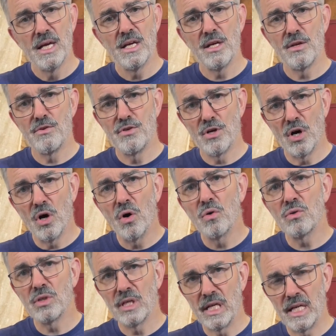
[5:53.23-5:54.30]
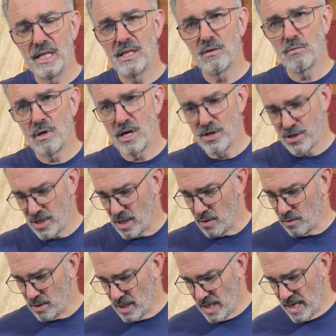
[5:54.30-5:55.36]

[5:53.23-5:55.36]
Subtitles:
You don't need to rush out